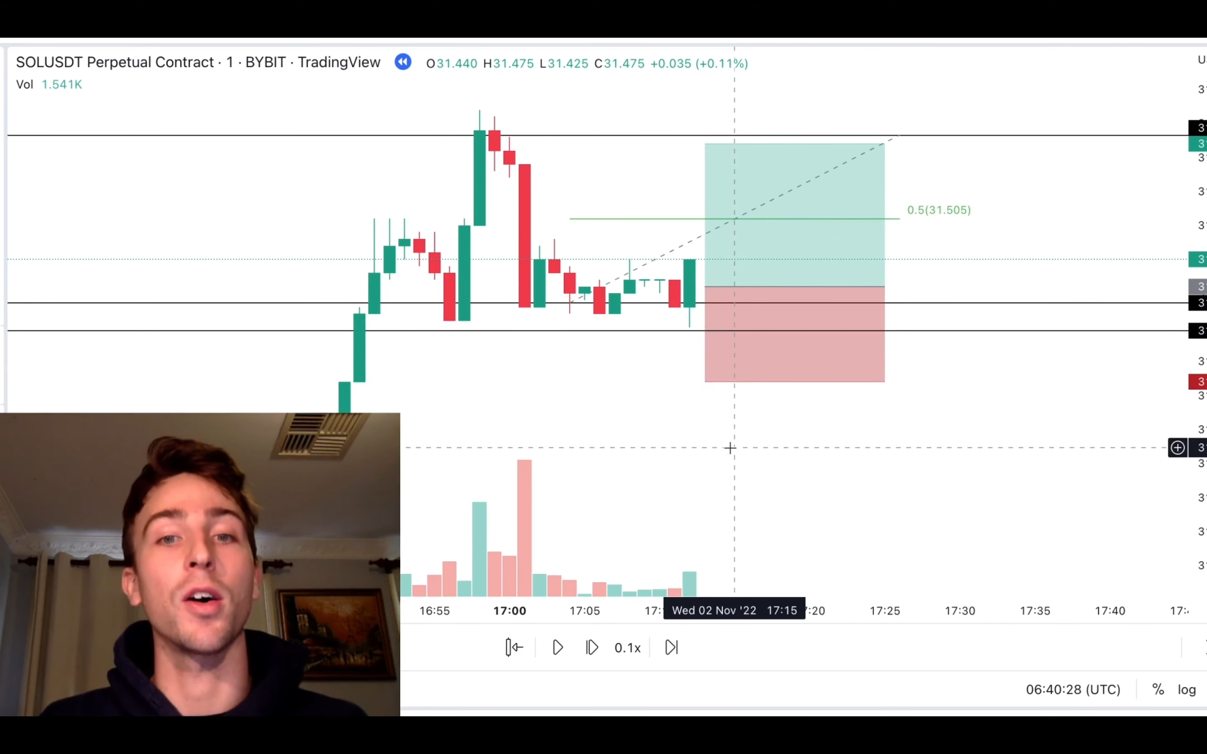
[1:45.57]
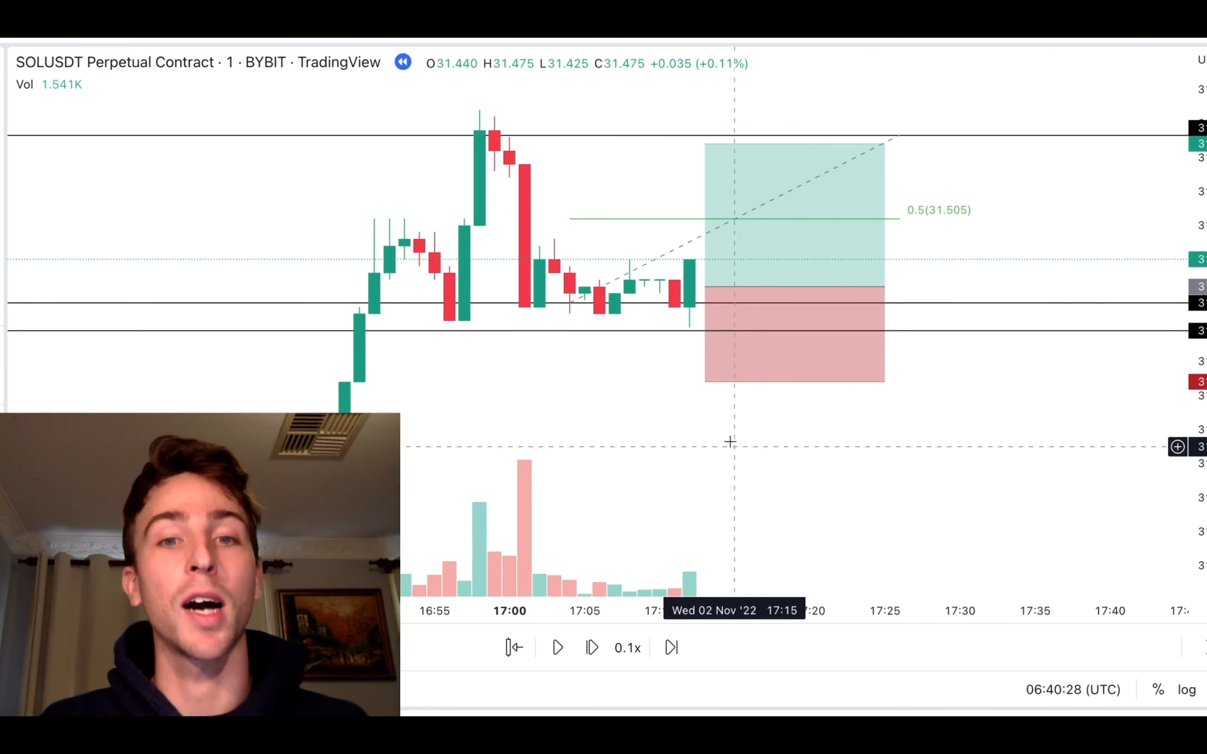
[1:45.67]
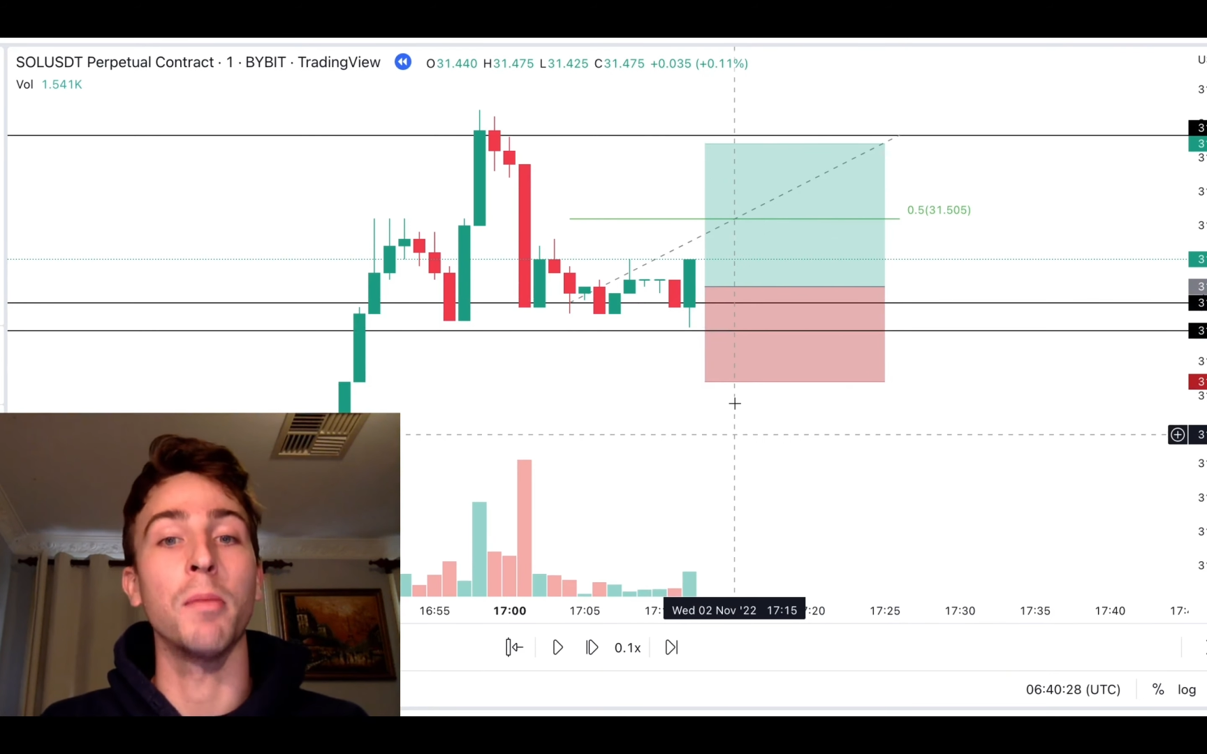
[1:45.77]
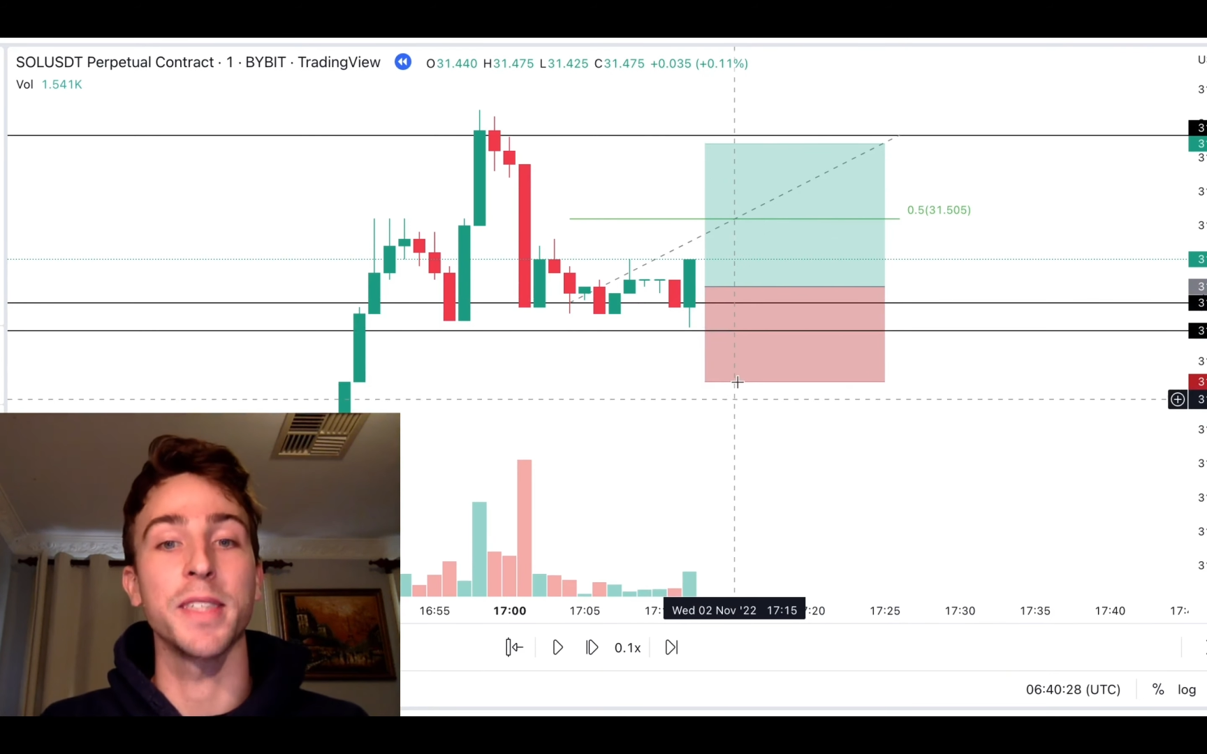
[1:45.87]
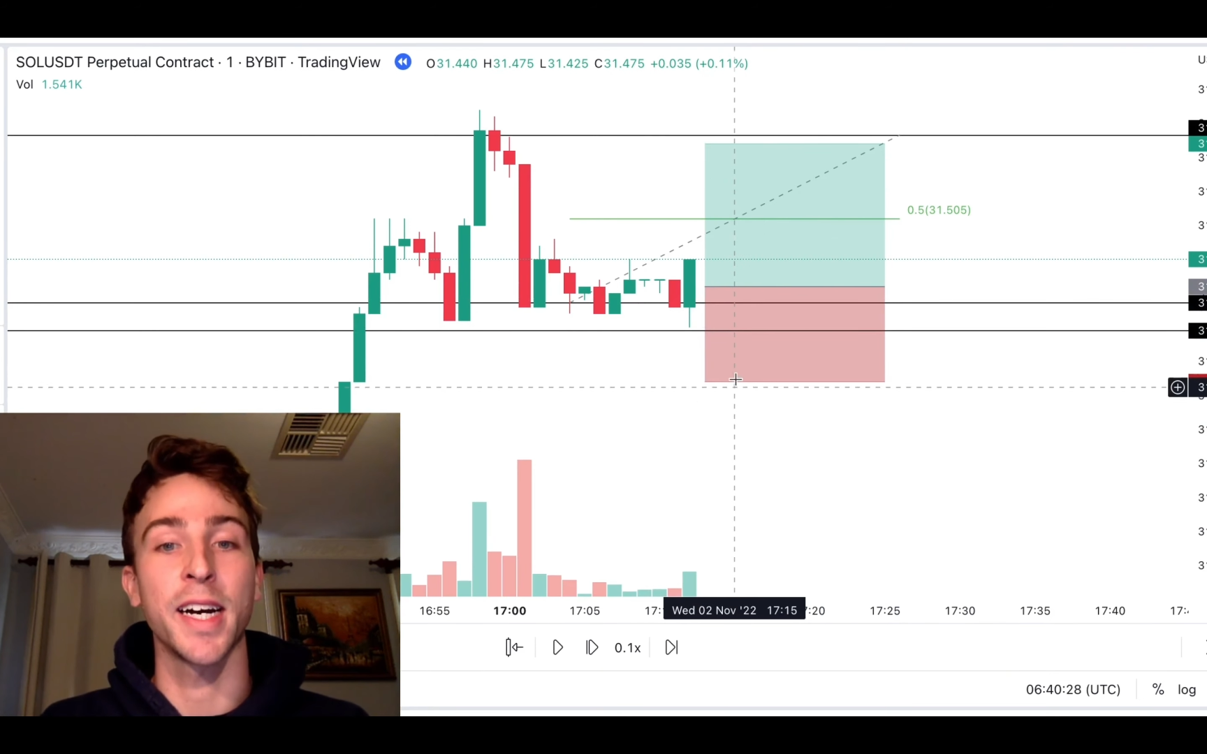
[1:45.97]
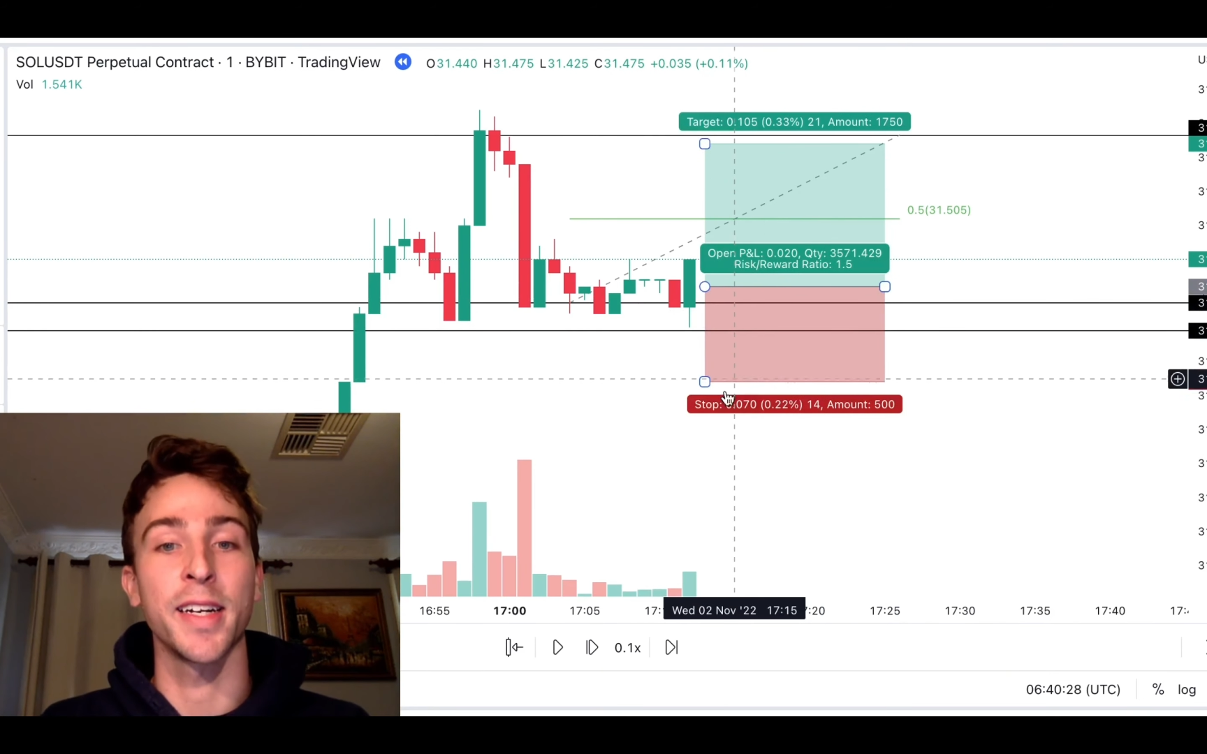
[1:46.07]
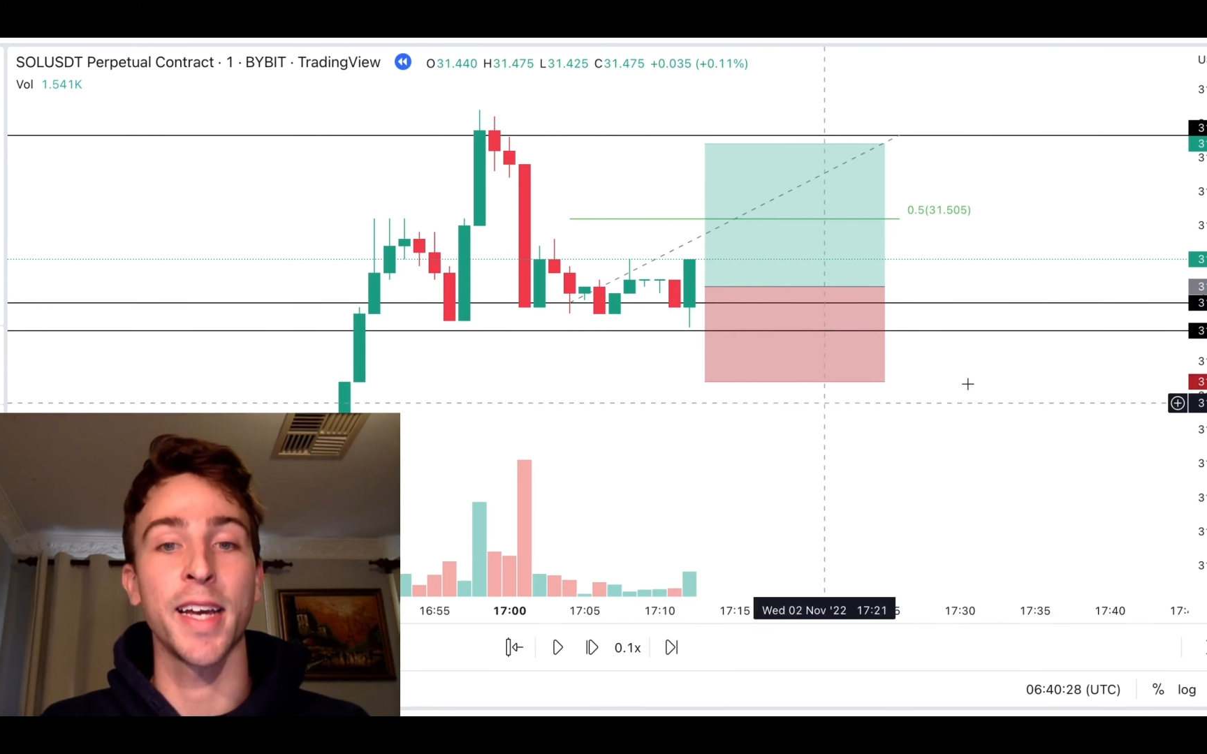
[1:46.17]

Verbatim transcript: come down